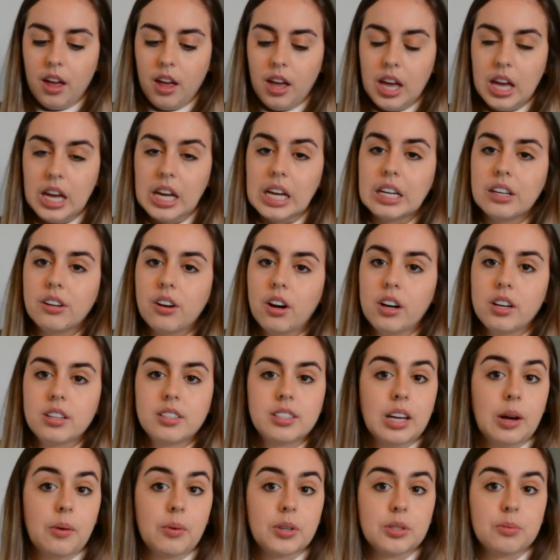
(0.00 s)
And
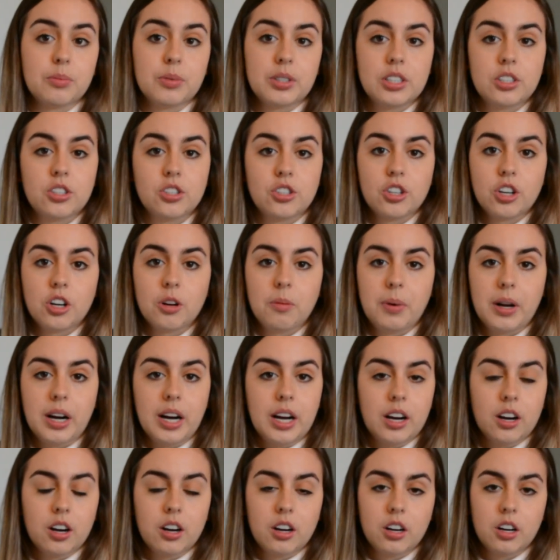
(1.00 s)
honestly, I wasn't really sure, but
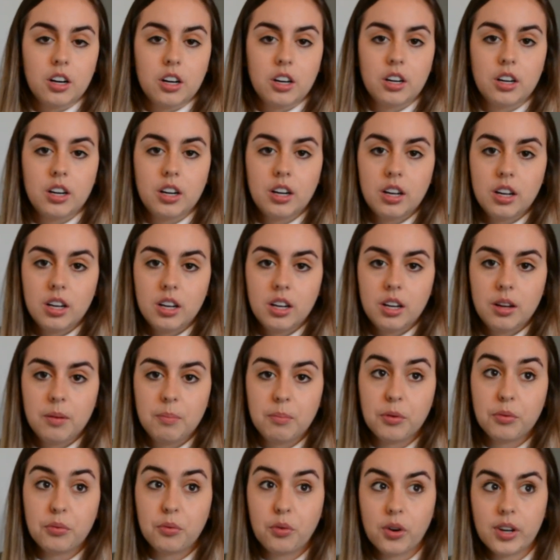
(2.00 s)
I heard
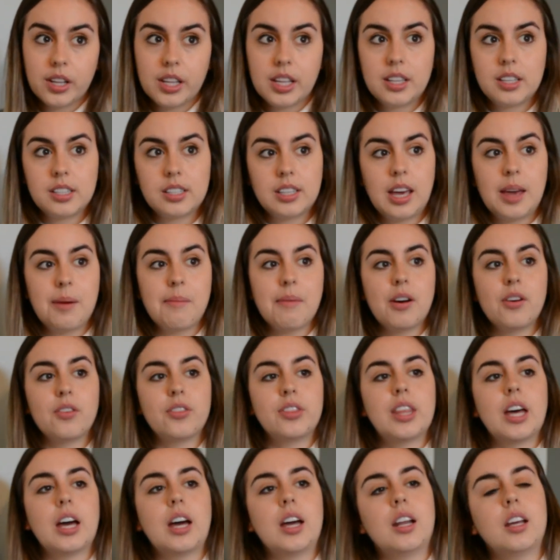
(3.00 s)
before that this came
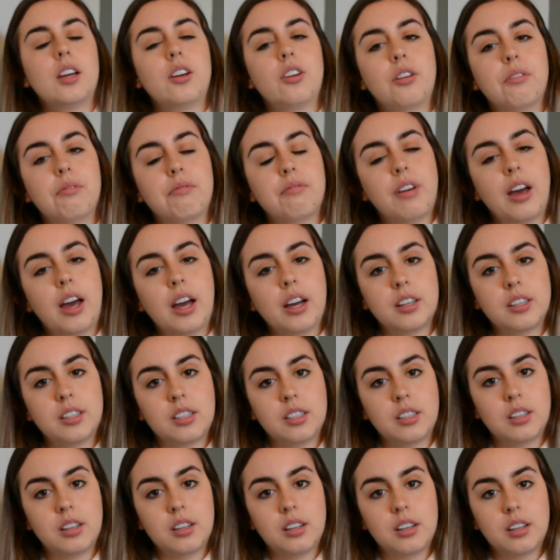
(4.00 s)
out that it could affect
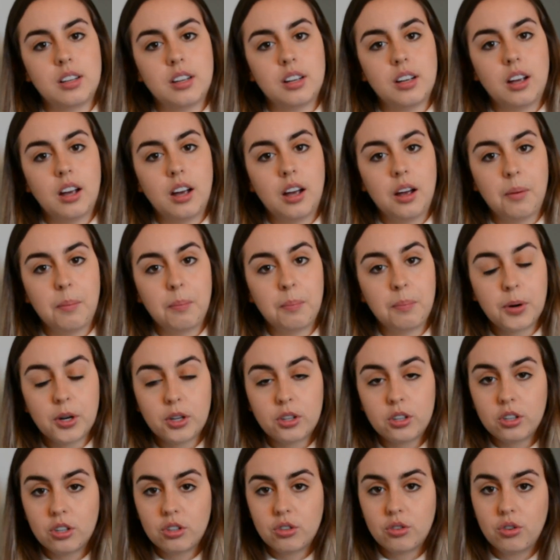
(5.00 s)

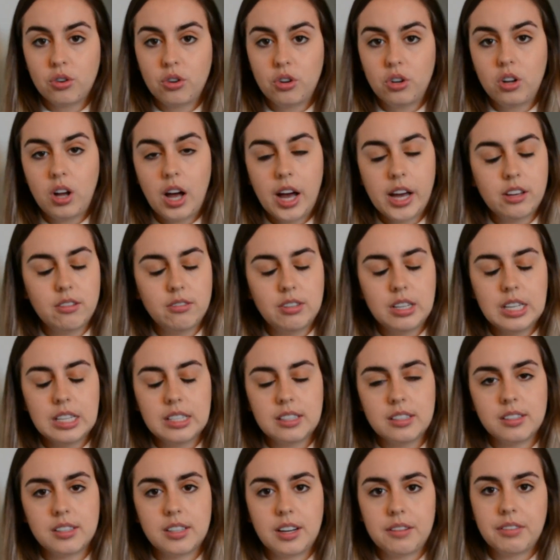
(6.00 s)
birth control, IUDs,
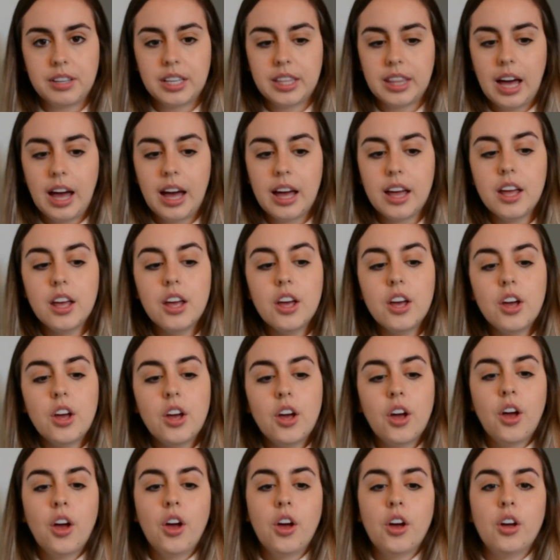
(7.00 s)
and stuff like that.
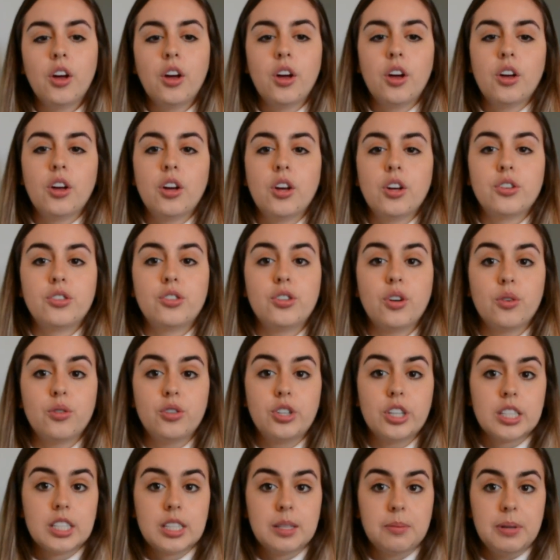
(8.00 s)
So
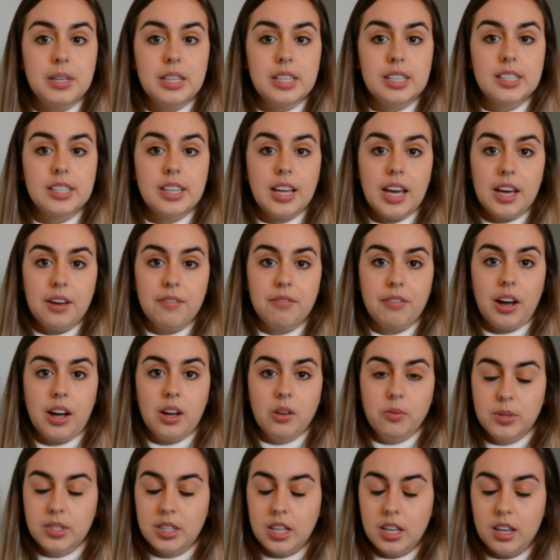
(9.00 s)
just to be safe, I
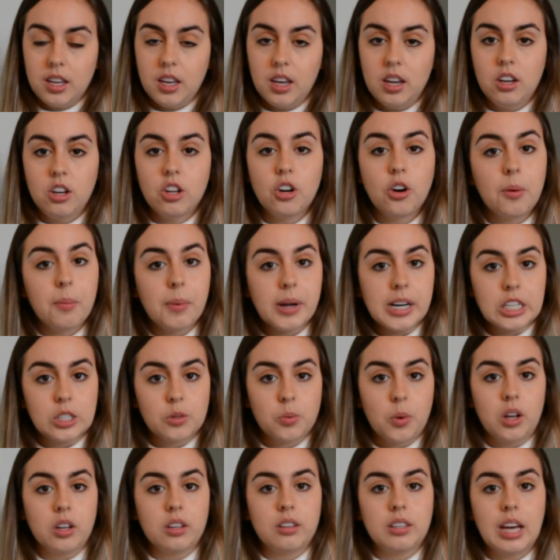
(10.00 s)
was thinking, you know, I might as
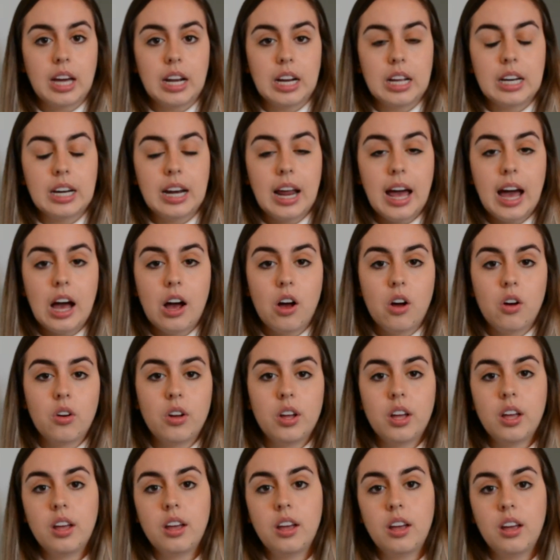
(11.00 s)
well get it now,
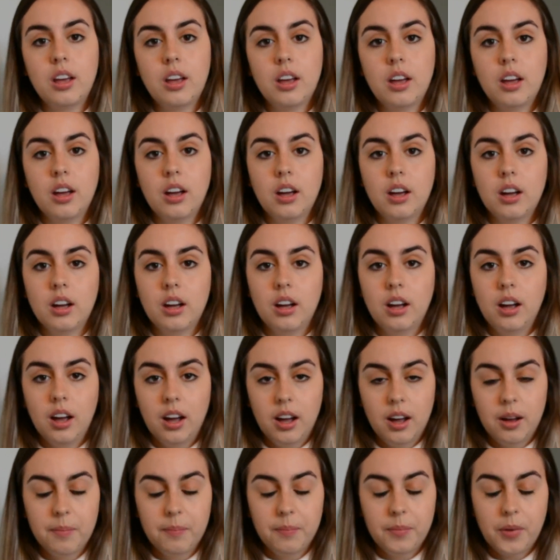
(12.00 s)

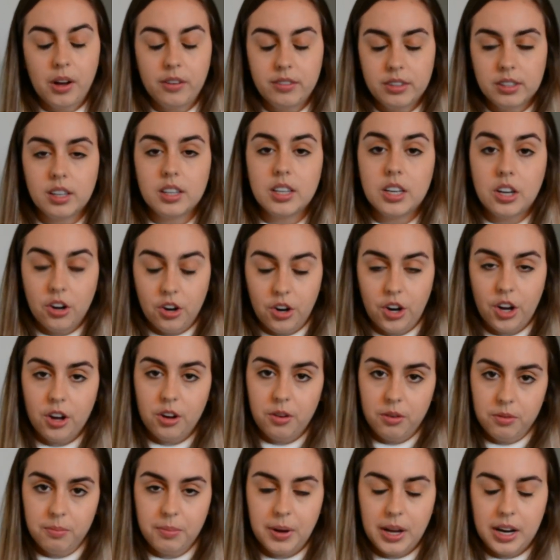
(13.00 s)
a year
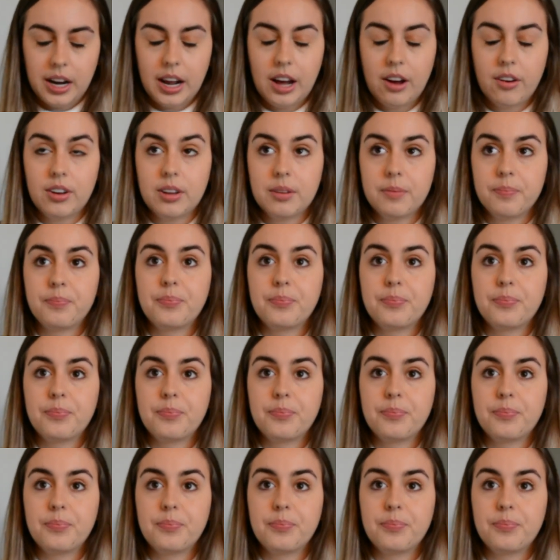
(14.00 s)
ago by now.